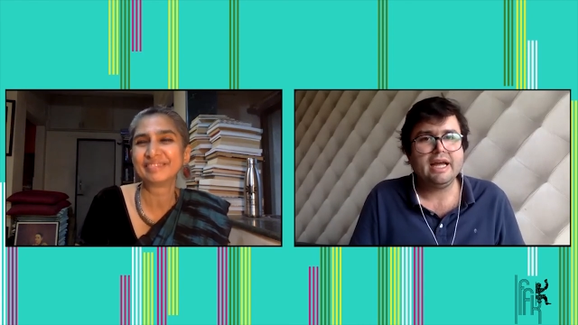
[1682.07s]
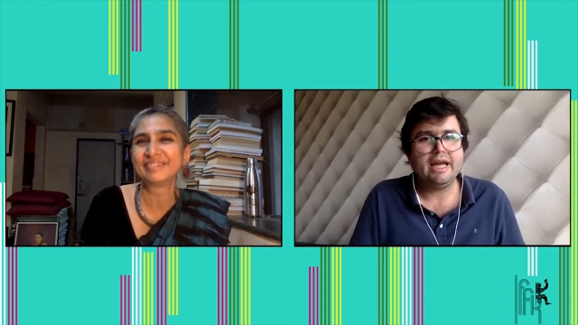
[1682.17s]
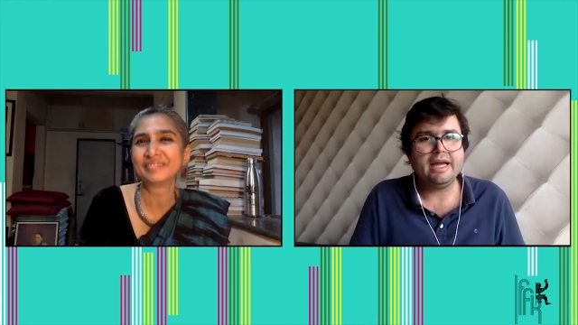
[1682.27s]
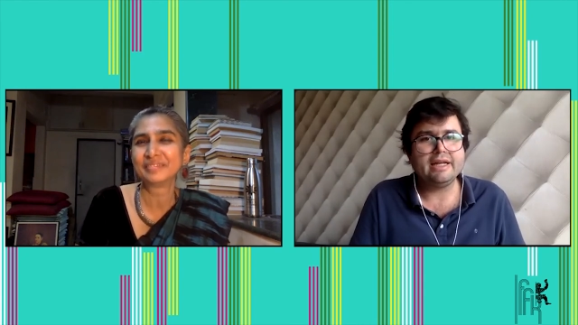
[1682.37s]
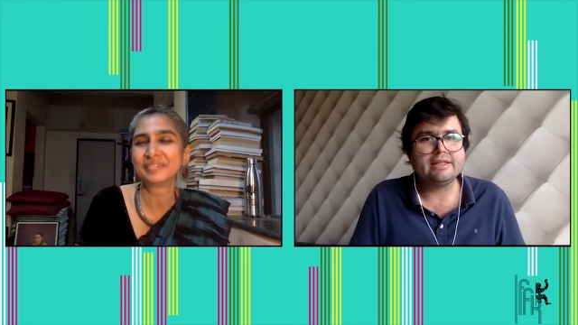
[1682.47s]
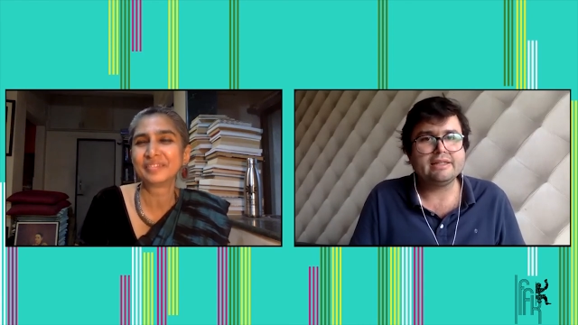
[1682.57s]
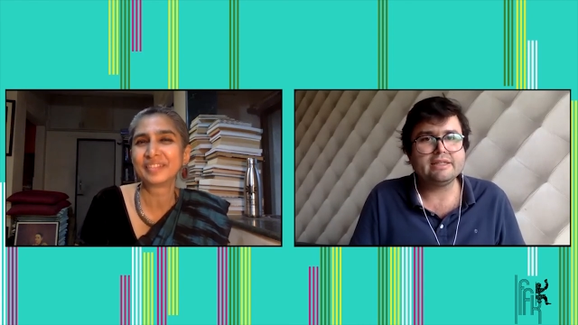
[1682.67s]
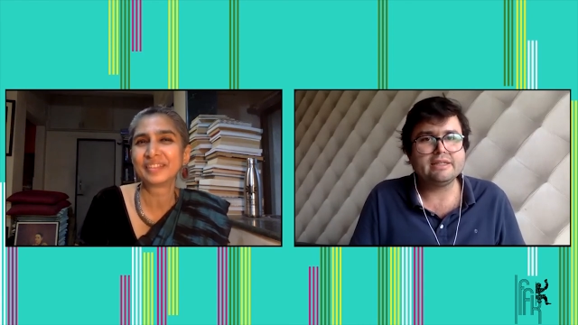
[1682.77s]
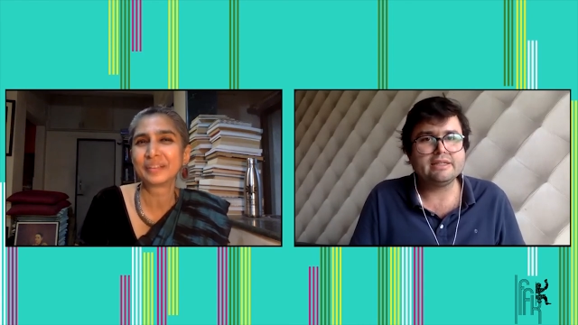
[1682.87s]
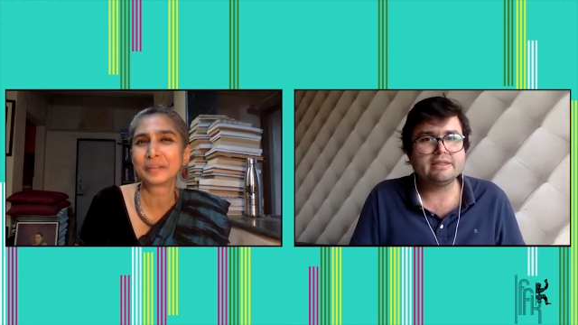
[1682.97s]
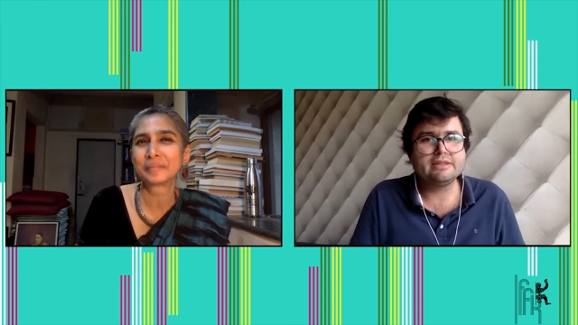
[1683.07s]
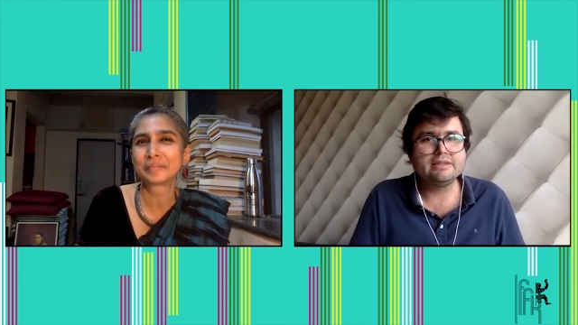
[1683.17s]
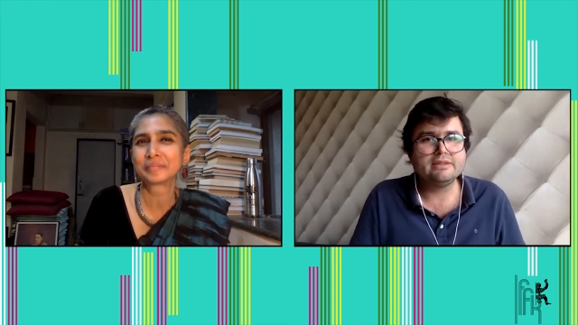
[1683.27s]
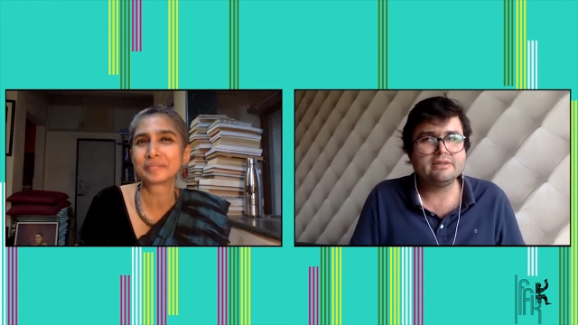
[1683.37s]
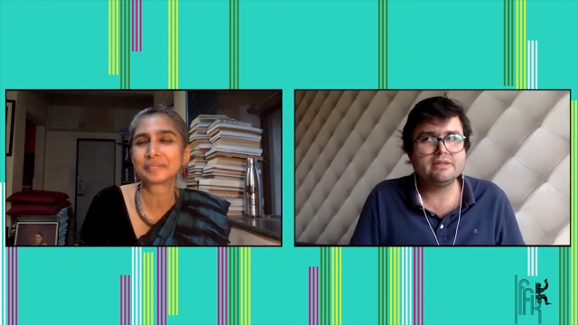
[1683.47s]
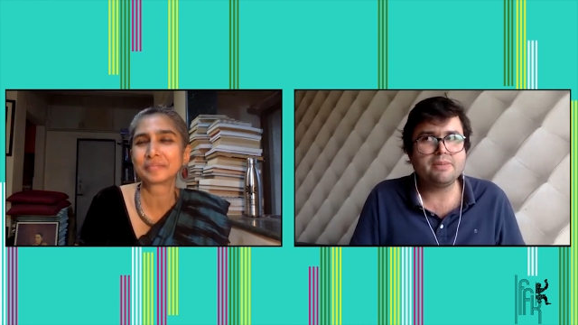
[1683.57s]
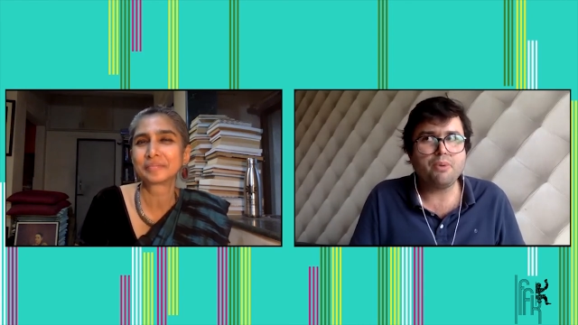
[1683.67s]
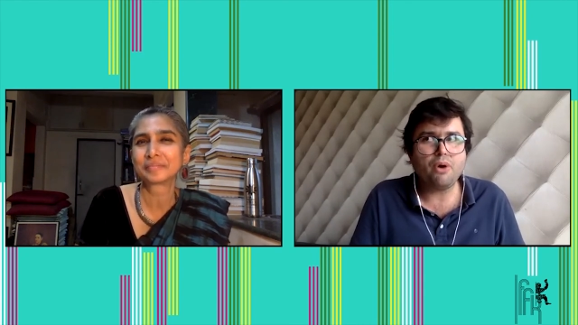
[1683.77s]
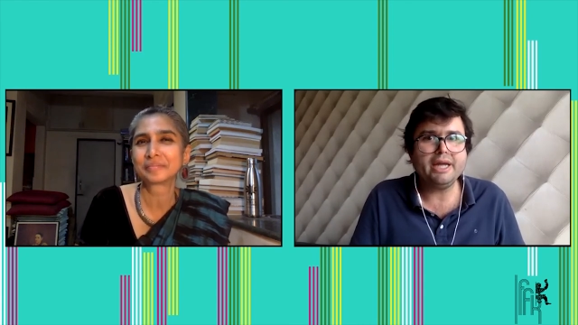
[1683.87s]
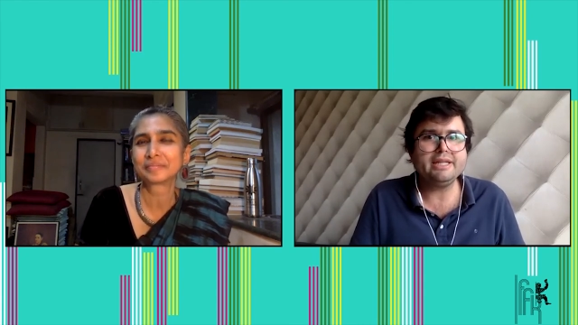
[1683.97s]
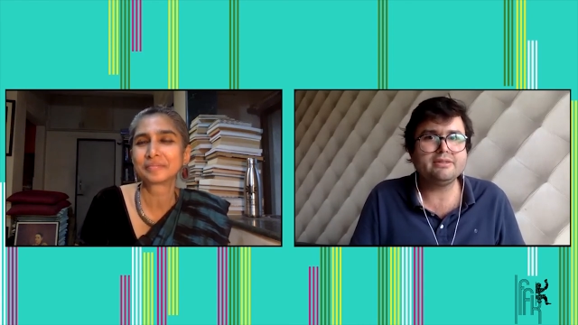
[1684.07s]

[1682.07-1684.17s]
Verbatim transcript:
Speaker 1: And uh, the point